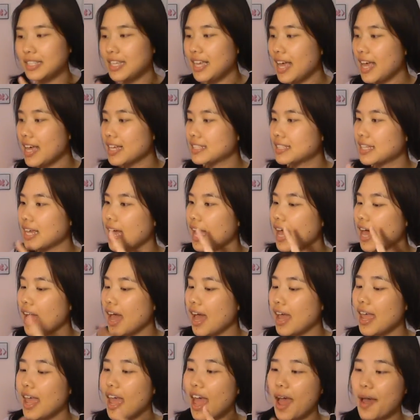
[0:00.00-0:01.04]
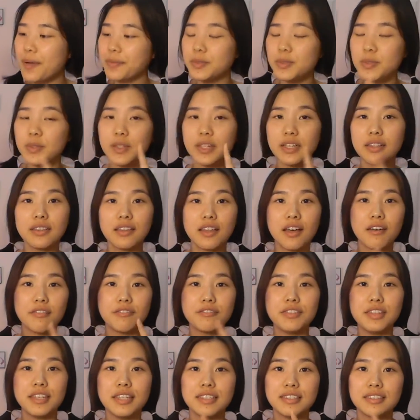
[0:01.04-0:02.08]
Yes, I absolutely
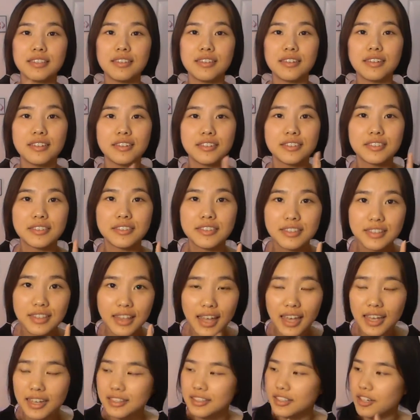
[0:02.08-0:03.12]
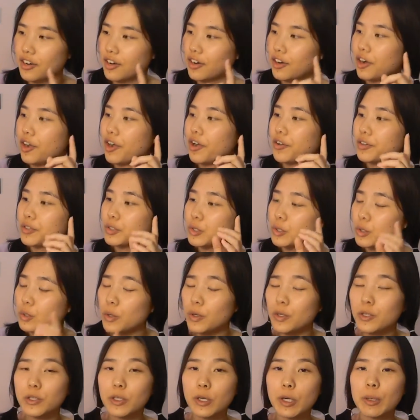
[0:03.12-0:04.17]
love these little things. They are
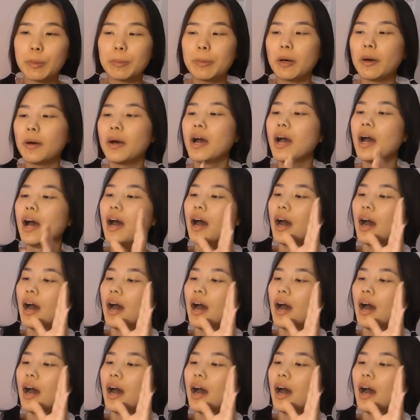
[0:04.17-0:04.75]
so adorable.